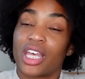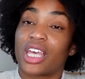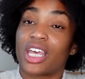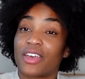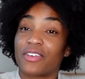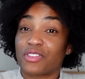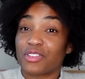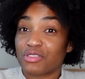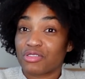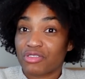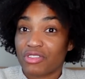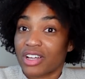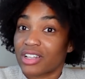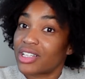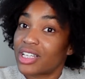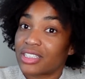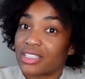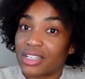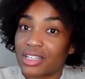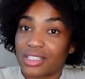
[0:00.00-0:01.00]
If you're
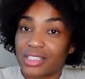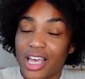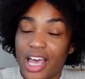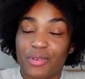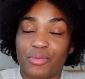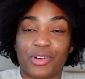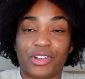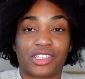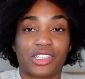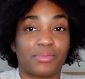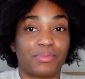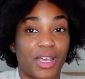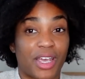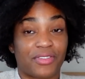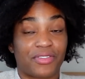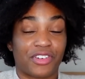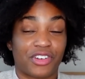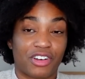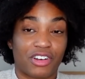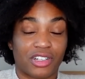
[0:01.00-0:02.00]
struggling to decide what to make
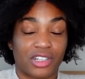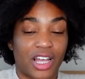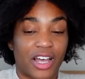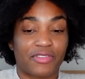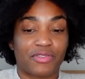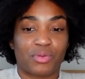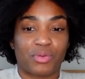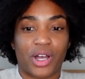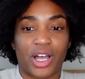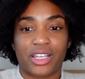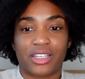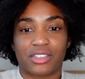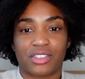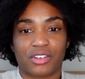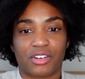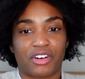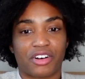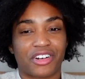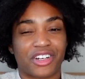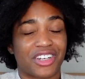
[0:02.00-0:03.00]
for your loved ones,
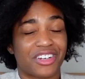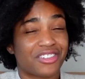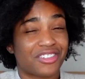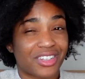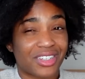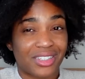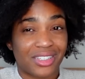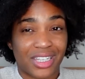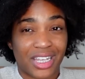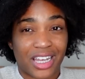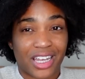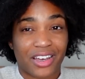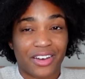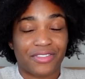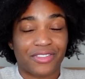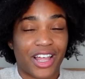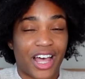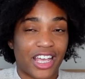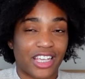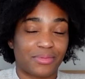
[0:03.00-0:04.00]
or you're just sick
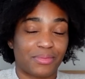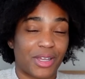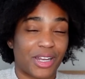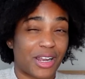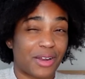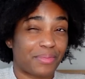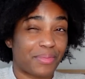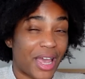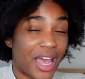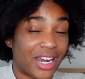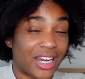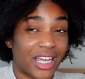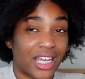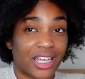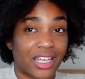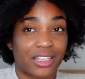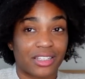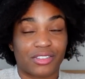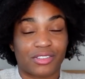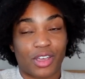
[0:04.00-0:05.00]
of last-minute
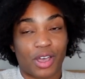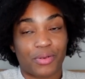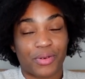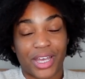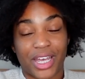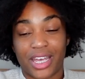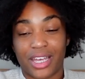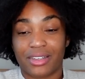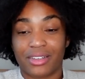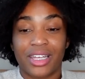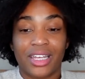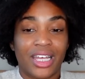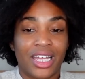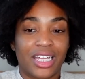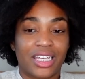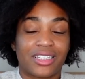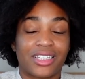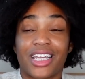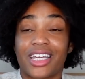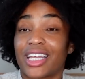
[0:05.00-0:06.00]
panic sewing,
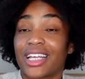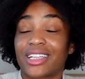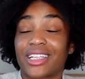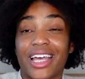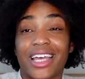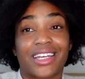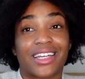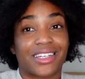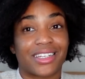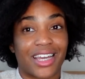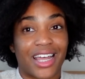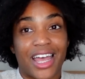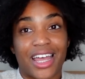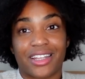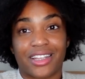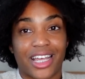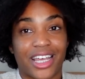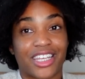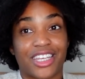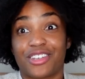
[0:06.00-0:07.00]
knitting late at
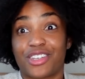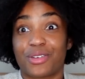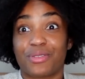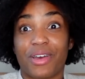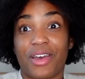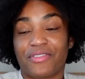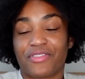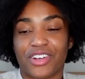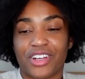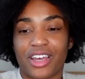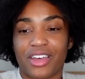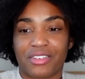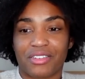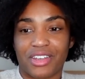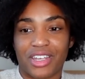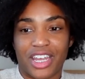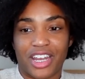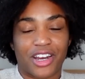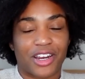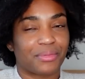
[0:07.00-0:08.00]
night like you do every other
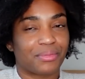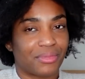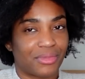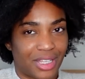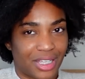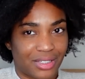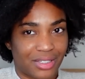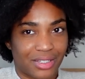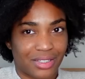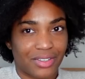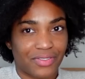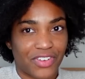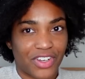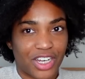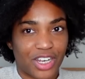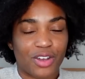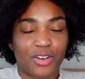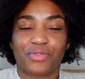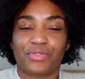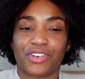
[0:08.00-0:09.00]
year, this is the
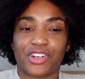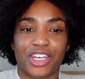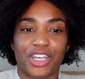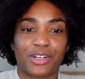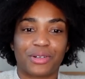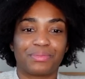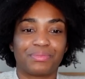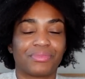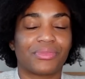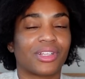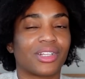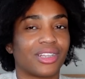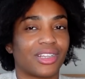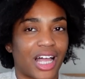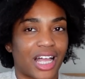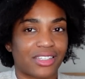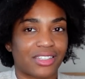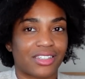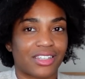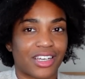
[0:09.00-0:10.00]
video for you.
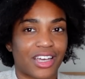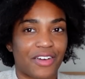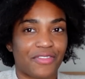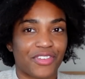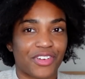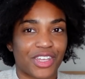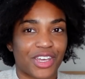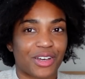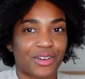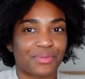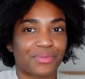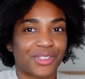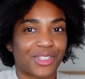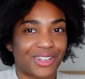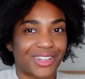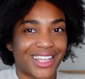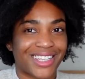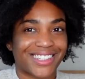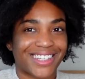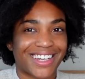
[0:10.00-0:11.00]
Lots to cover though, so
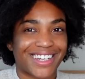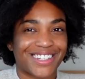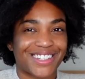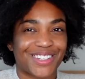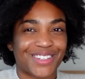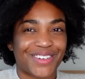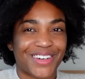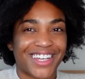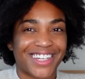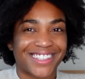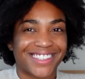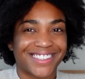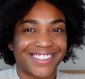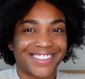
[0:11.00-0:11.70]
let's get into it.